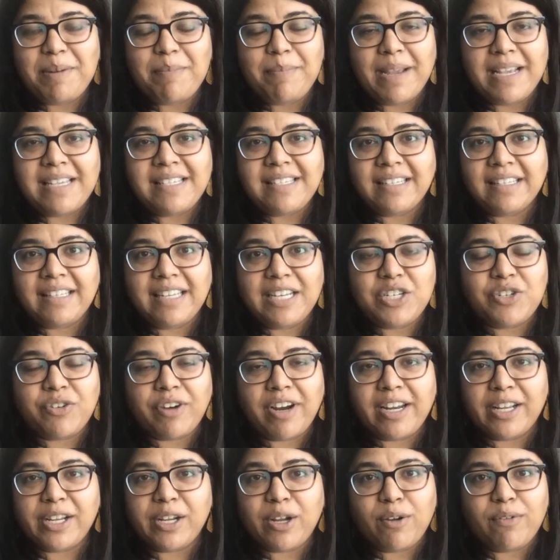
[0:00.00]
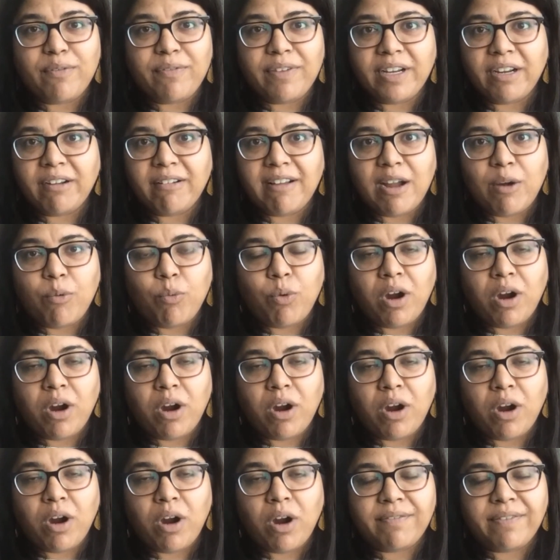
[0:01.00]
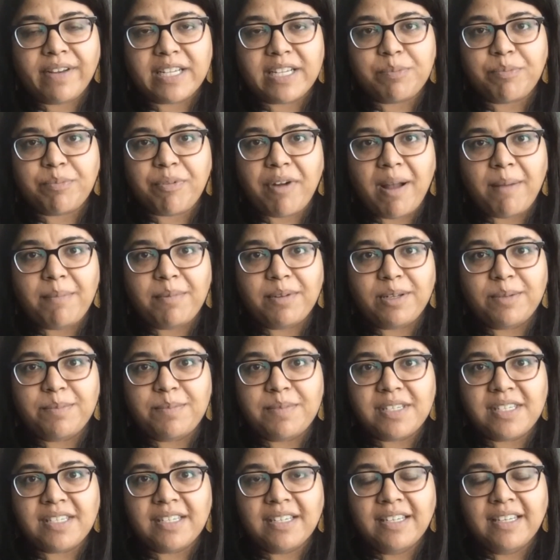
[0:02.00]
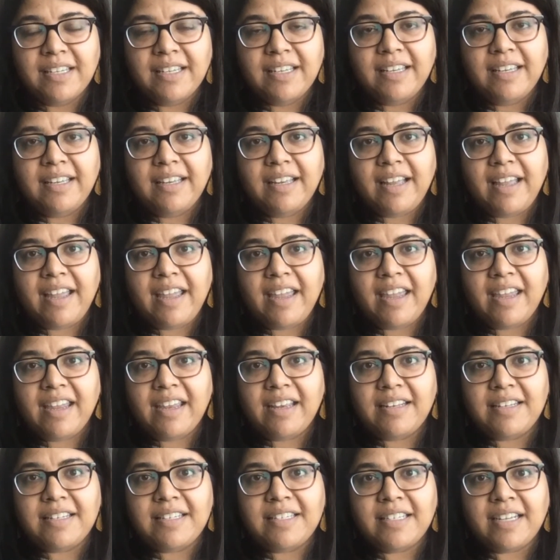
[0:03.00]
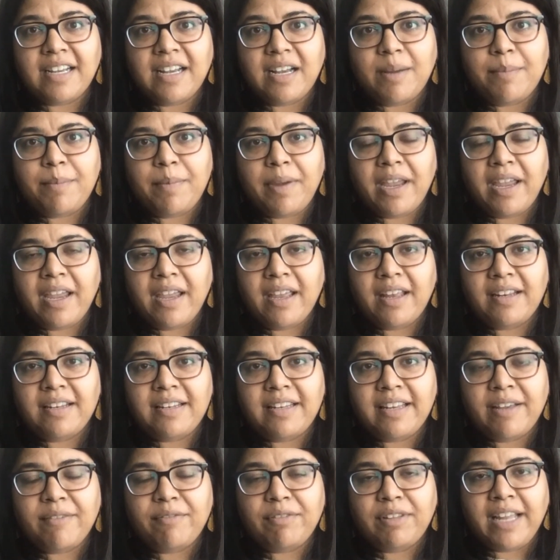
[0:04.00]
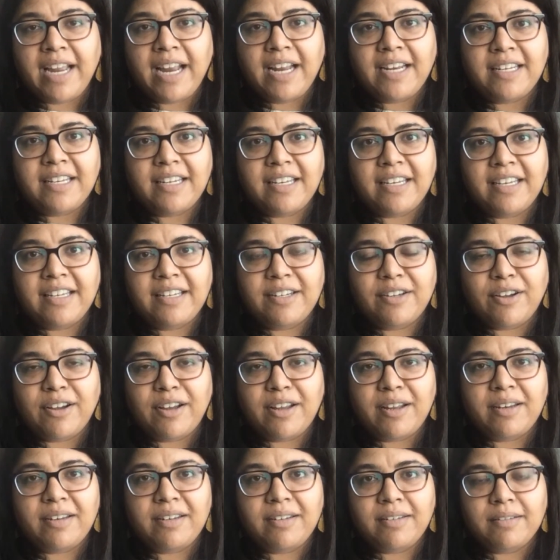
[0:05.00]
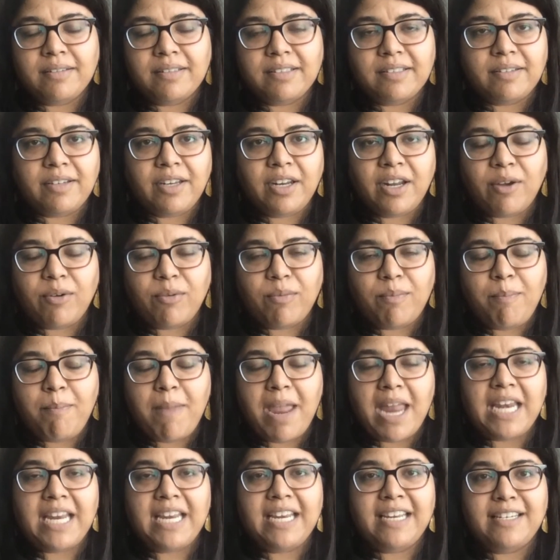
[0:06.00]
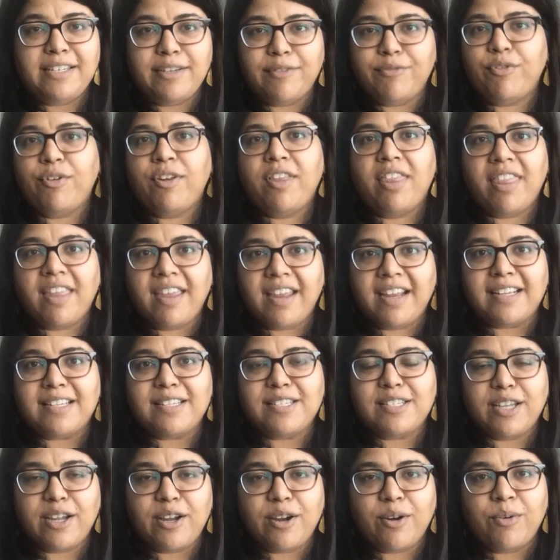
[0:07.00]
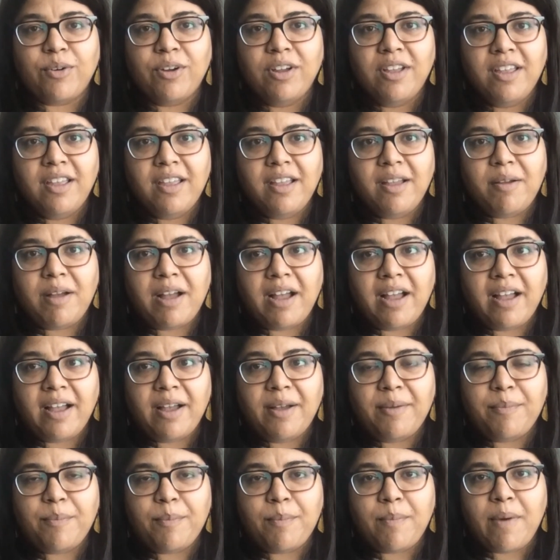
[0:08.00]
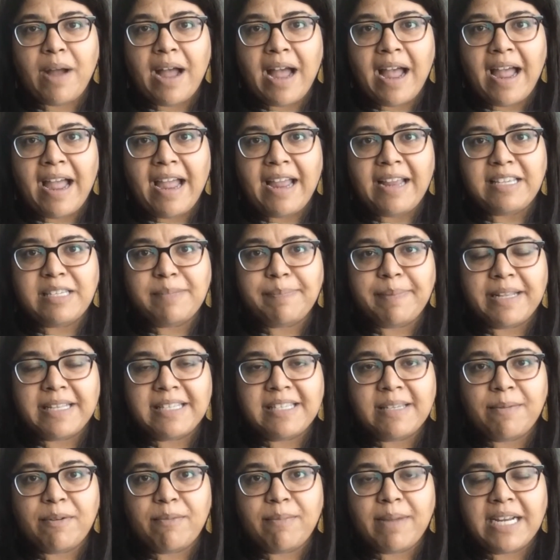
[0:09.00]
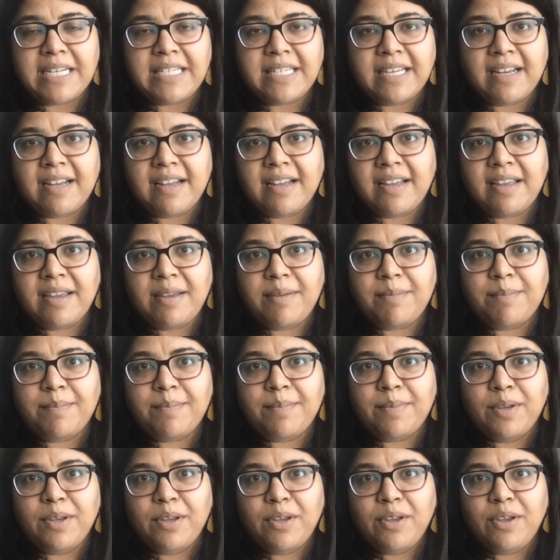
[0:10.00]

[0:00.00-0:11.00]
been basically trying to go figure out where we can fix problems, and have landed on many different things. So I spend some of my time